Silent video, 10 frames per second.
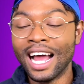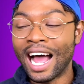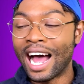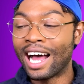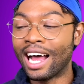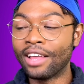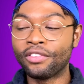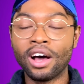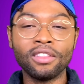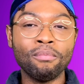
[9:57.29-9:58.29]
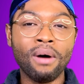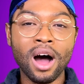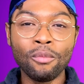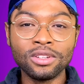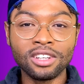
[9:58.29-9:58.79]
I thought the
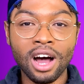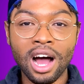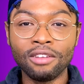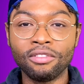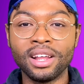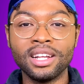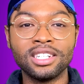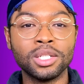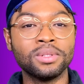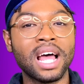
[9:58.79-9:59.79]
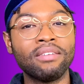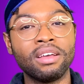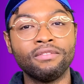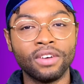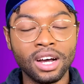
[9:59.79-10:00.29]
mom was confident. She was
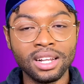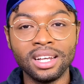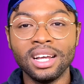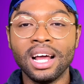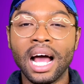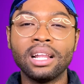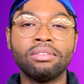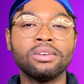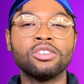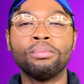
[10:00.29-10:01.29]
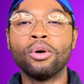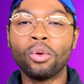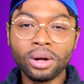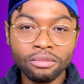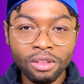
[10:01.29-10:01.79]
having fun. I love how
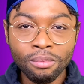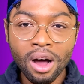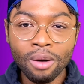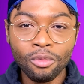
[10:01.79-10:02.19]
supportive the mom